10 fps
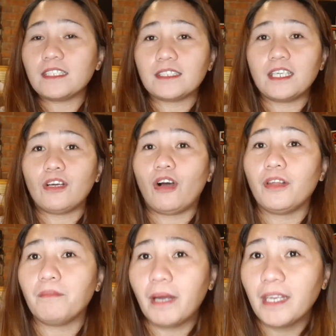See you
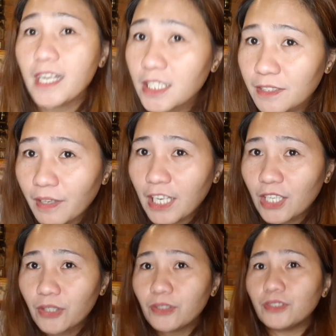on my next
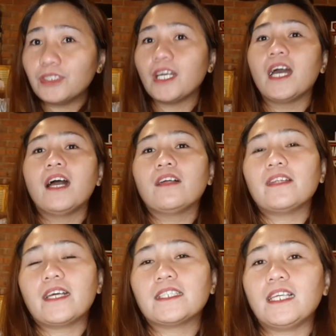videos.
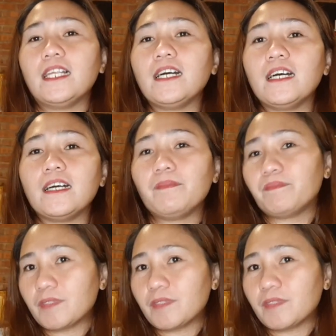Thanks a lot.